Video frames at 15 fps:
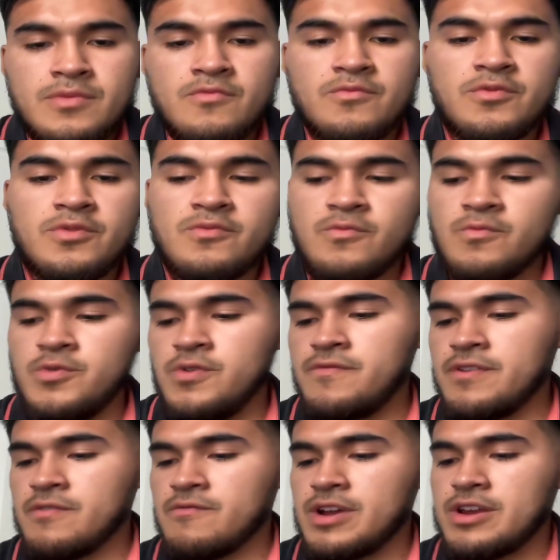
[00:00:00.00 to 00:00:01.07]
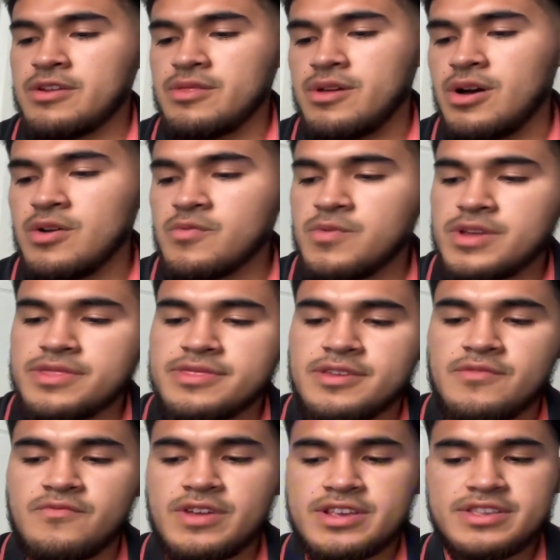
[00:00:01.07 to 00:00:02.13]
Moving right along with the
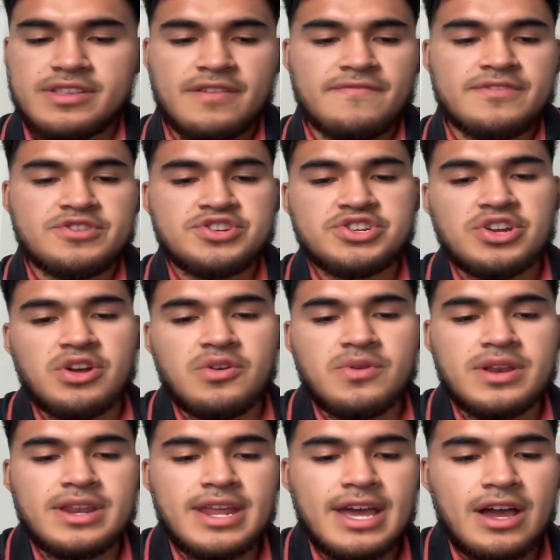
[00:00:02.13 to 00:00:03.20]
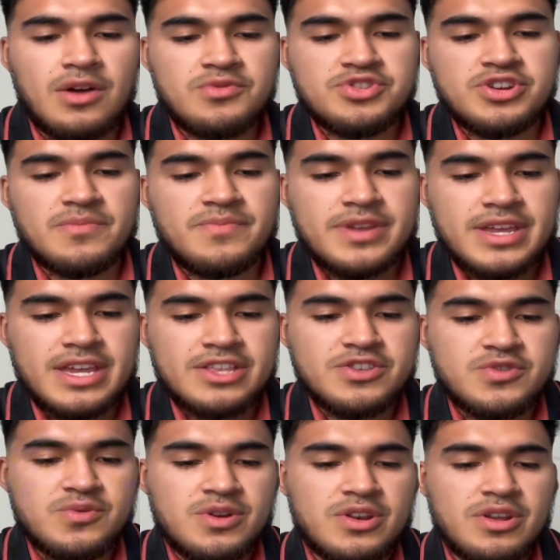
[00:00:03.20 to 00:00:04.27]
rest of the show, and now jumping
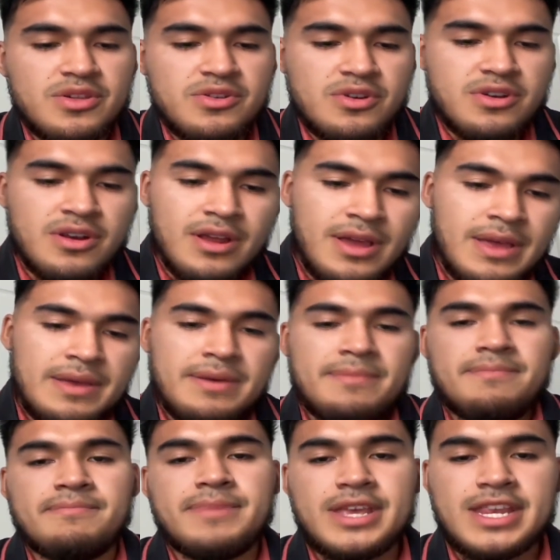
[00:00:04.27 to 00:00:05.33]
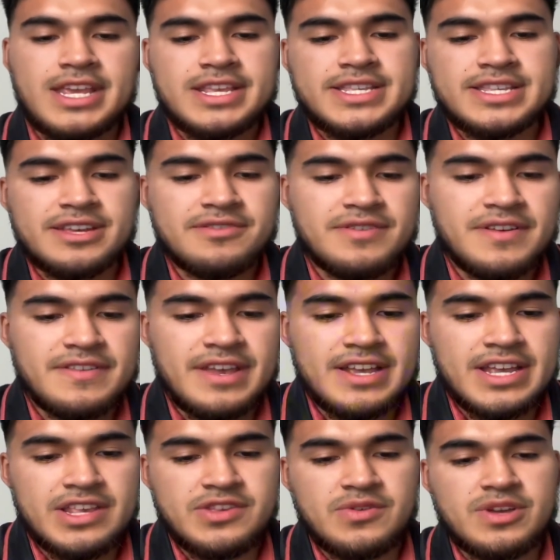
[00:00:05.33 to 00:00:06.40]
into another mini-series, I
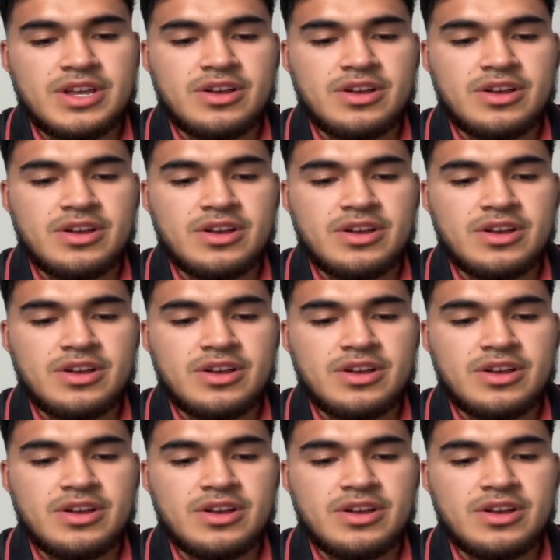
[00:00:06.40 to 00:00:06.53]
guess you can